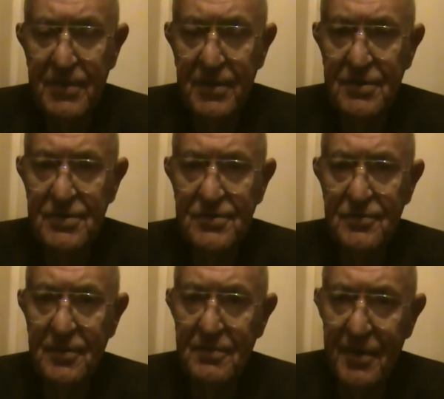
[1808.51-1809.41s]
those
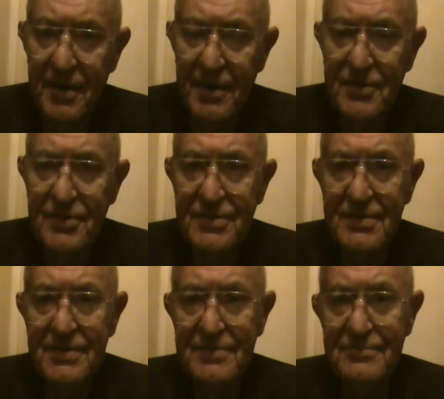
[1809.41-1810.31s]
remarks
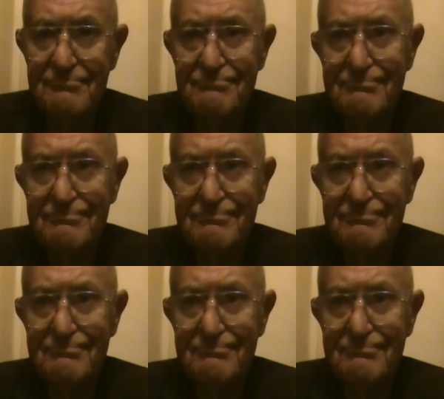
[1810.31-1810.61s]
and